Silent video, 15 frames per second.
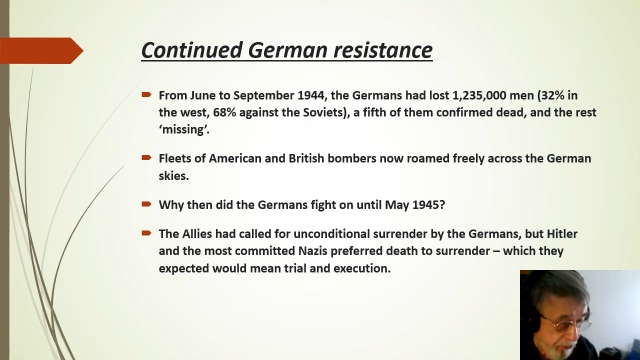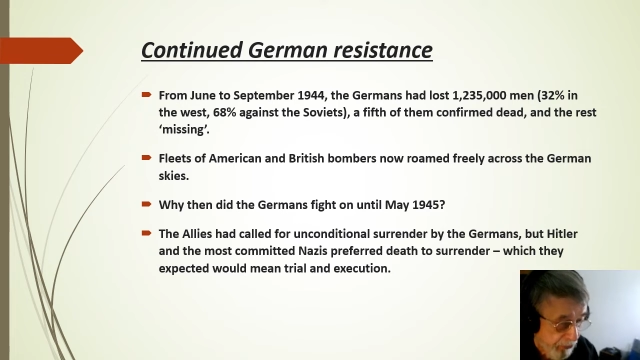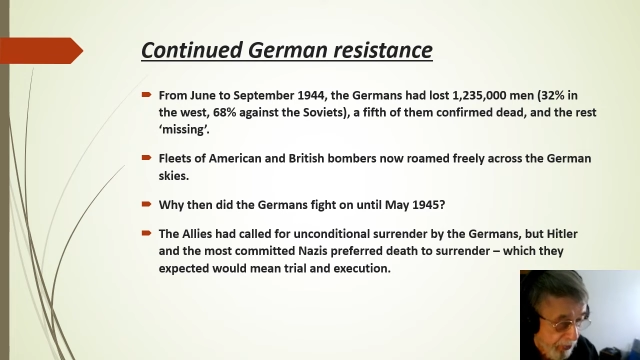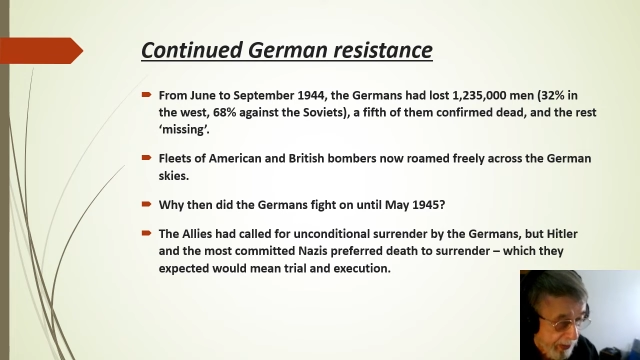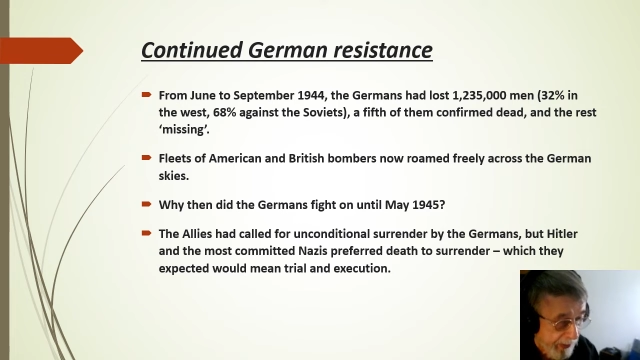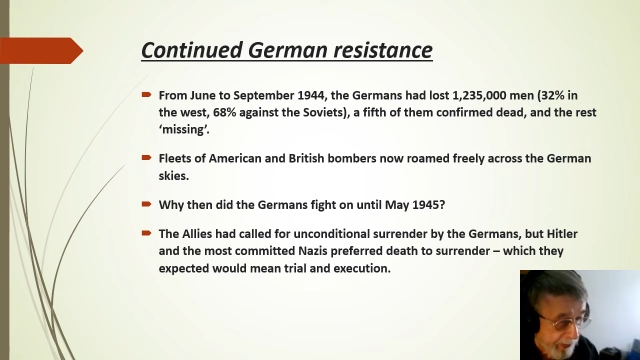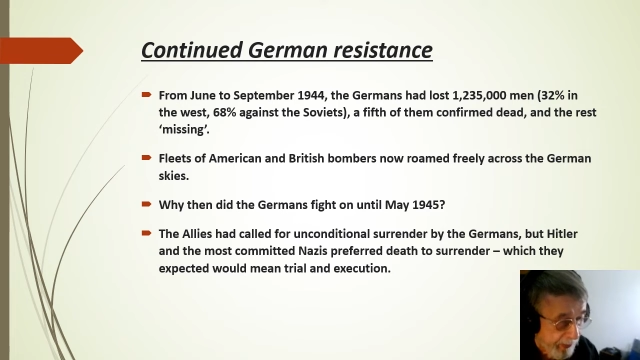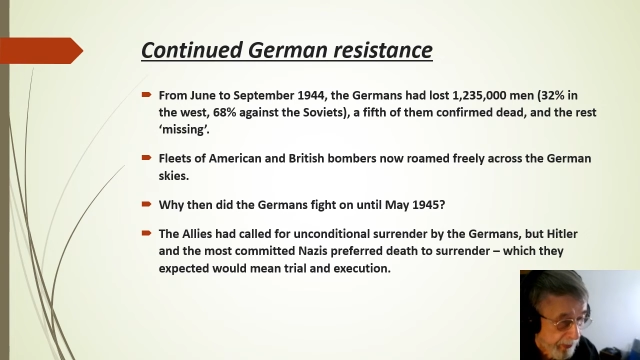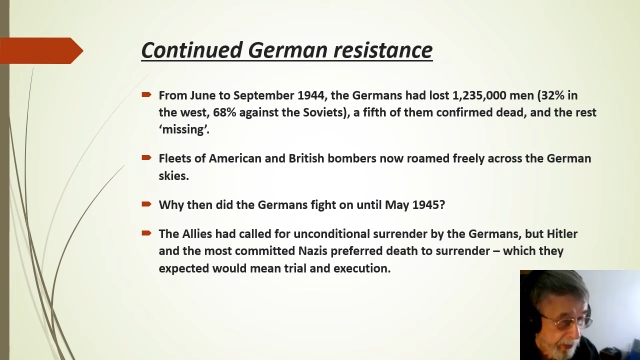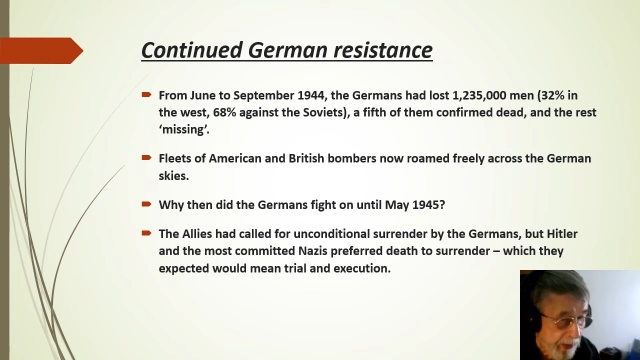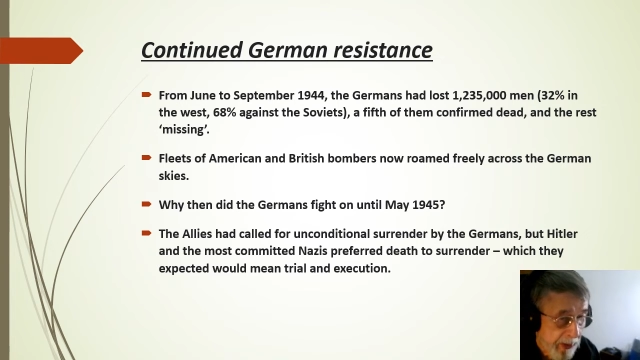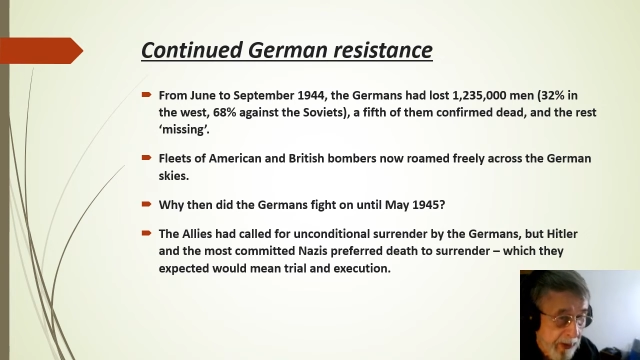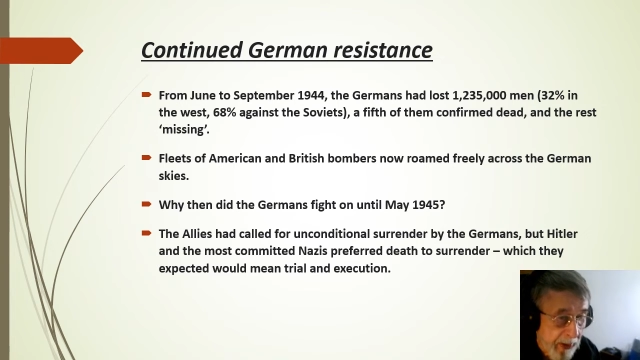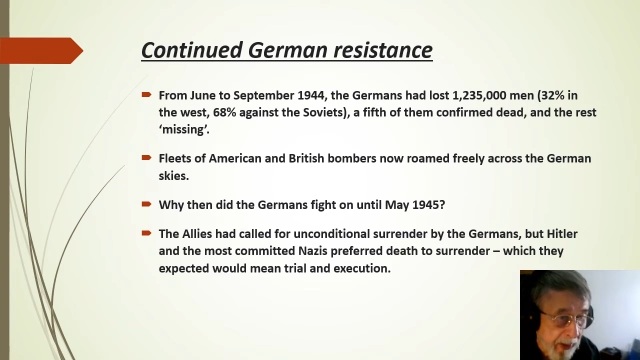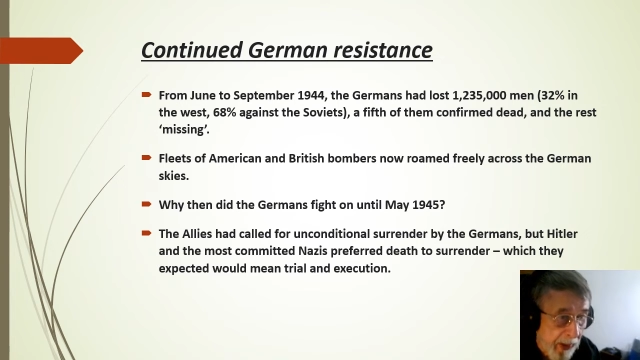trial
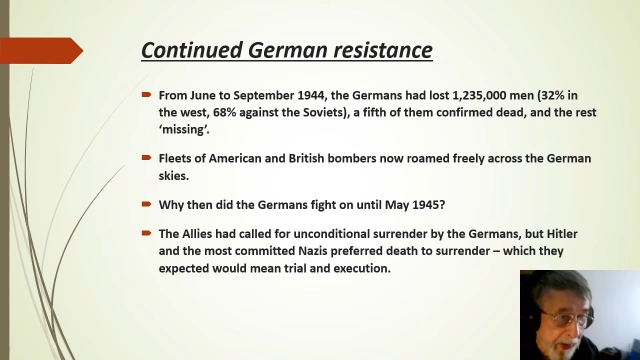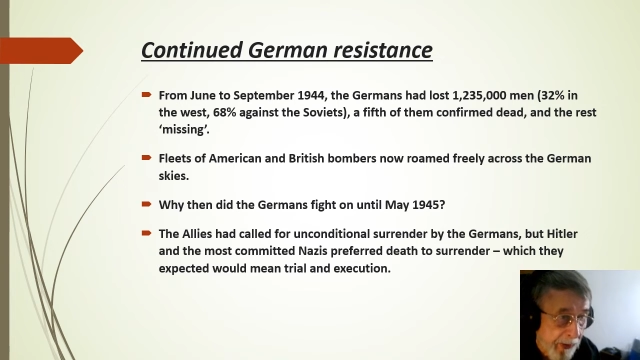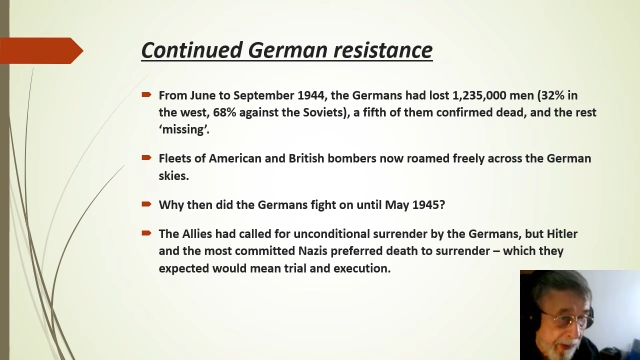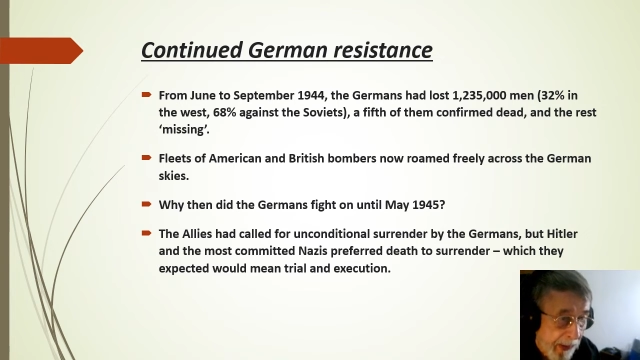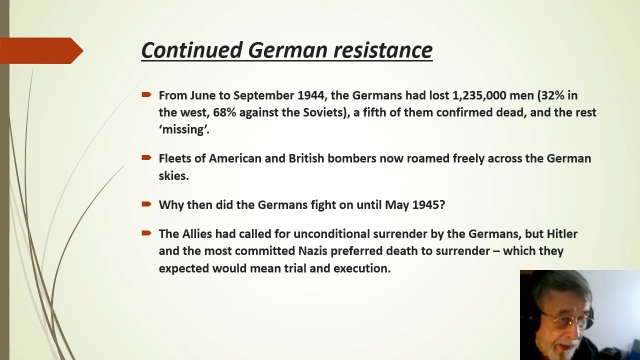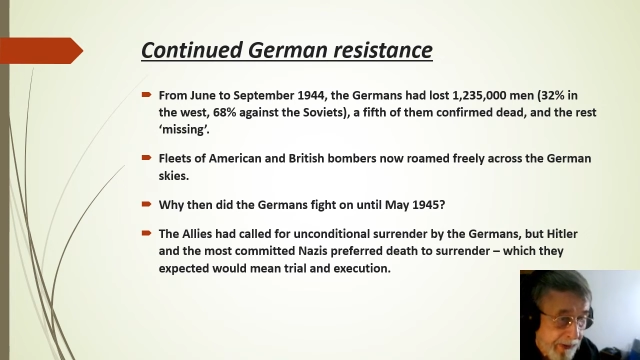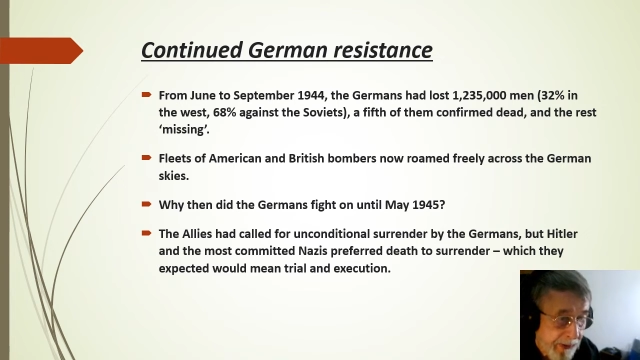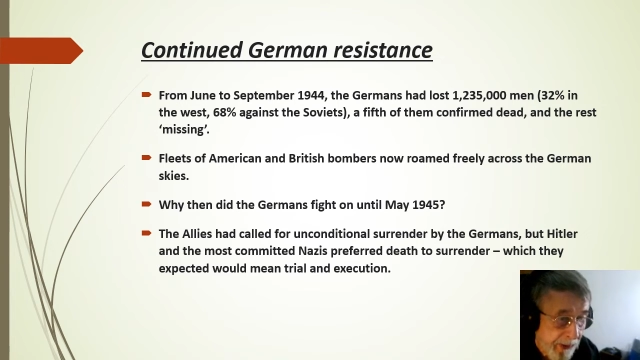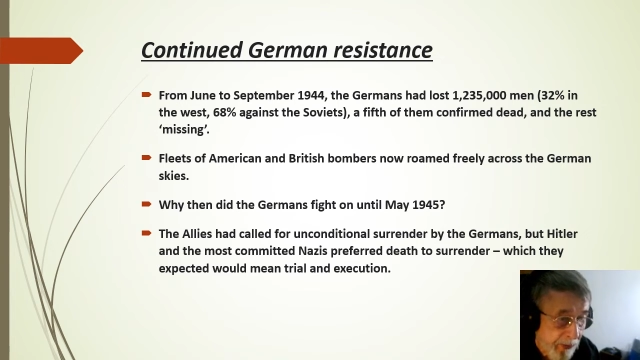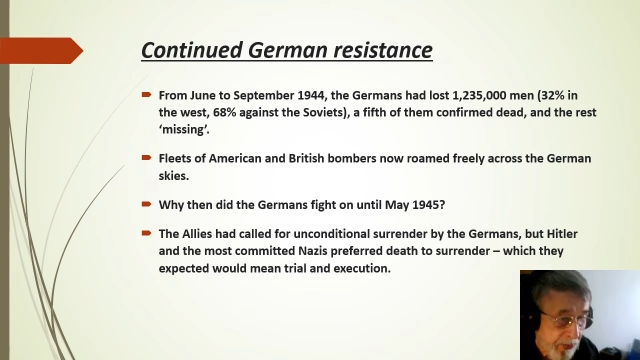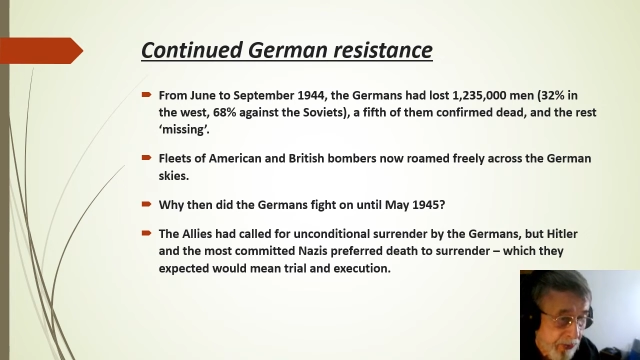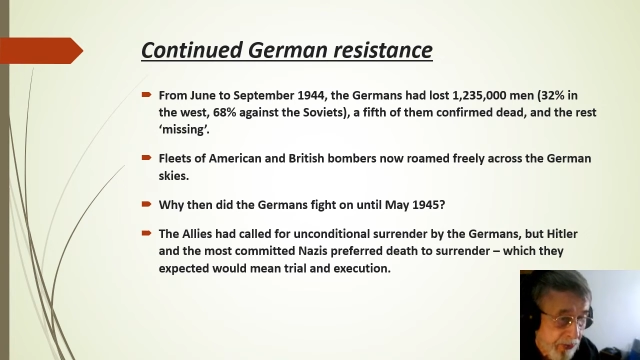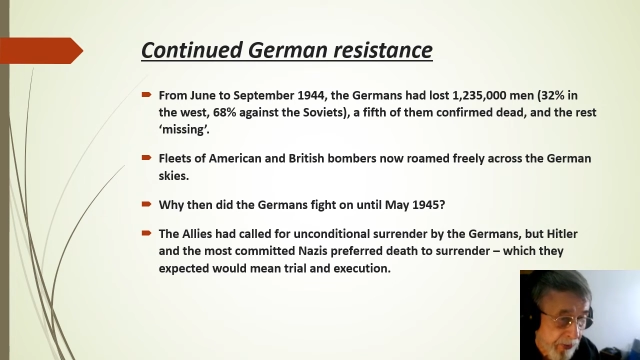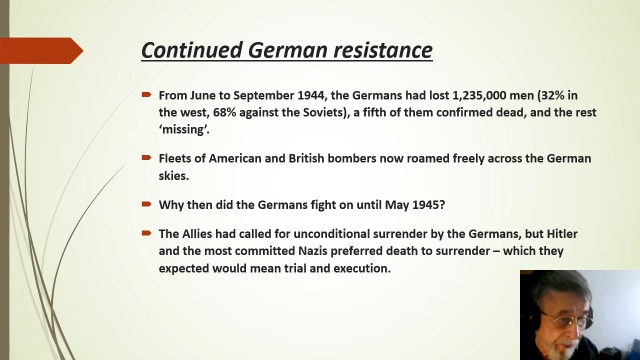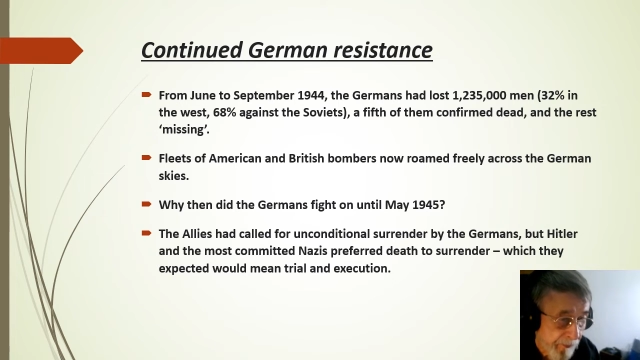and
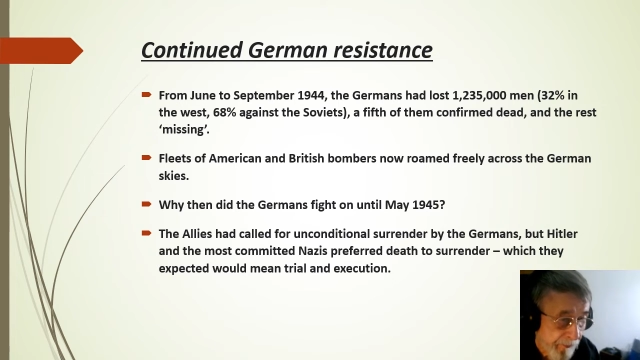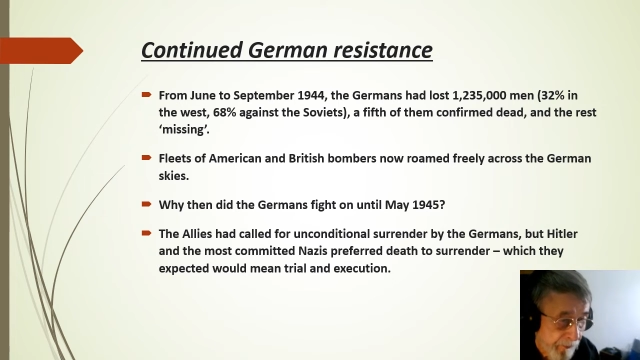execution.